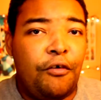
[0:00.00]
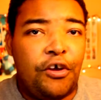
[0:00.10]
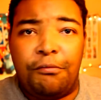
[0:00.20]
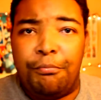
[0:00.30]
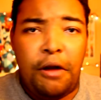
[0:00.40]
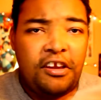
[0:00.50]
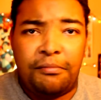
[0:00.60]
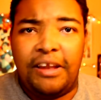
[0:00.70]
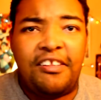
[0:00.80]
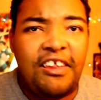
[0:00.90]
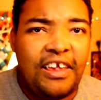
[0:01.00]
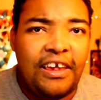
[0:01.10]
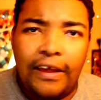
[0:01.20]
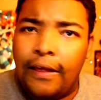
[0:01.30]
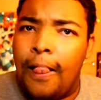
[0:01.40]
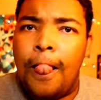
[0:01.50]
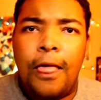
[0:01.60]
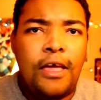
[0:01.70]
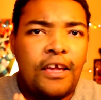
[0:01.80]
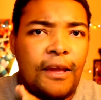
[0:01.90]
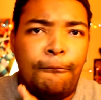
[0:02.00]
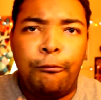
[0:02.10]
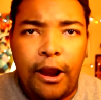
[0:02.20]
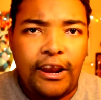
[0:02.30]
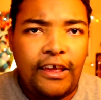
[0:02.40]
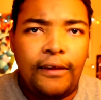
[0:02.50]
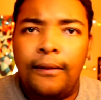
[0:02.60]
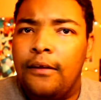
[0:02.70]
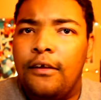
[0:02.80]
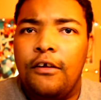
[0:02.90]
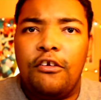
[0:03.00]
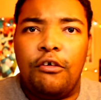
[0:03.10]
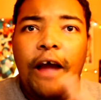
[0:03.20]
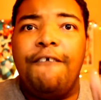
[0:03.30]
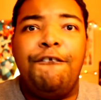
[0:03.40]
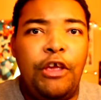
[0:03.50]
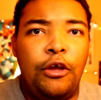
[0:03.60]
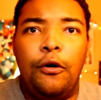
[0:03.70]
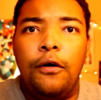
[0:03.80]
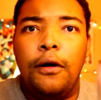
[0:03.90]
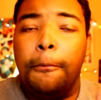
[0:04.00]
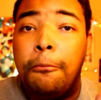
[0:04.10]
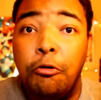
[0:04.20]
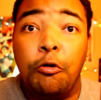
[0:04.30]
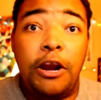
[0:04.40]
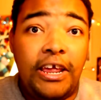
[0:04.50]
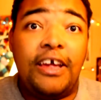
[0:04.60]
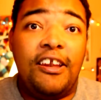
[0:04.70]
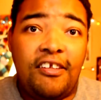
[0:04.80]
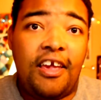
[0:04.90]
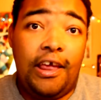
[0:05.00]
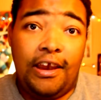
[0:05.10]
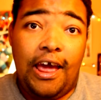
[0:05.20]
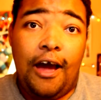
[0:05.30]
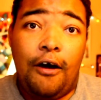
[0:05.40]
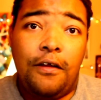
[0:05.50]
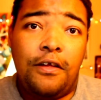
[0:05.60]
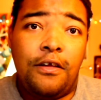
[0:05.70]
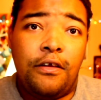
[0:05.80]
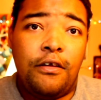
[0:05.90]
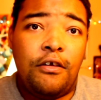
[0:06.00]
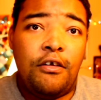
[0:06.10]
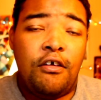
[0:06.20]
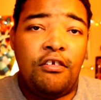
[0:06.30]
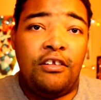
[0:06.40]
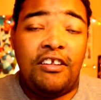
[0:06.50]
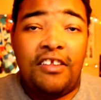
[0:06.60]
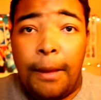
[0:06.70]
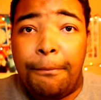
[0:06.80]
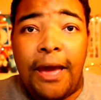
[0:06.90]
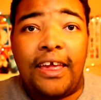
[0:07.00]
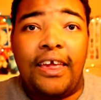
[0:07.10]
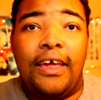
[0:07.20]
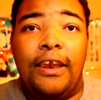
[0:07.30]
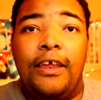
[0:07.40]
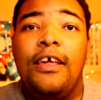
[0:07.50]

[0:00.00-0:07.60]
like talks about the game, setting it up in the challenge. This was the best one, so I was like, oh, I have to keep in the Rock Band 2 comment.